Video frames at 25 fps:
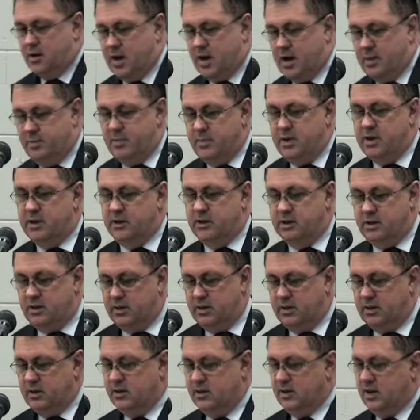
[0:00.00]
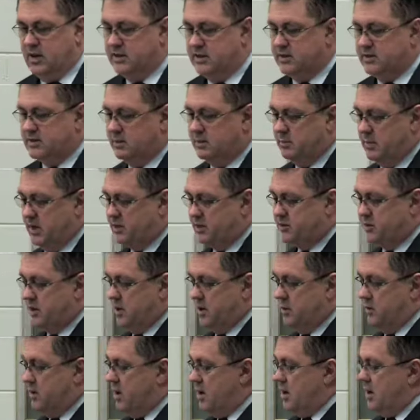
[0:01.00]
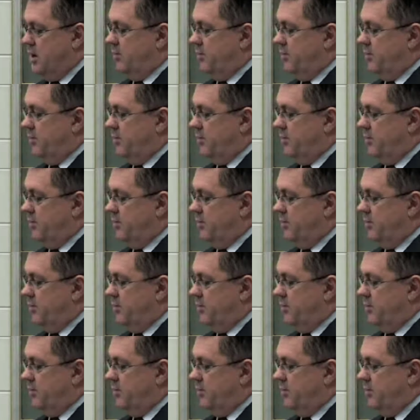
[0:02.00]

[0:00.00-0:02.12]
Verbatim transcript: um, in, in the Eastern Metro.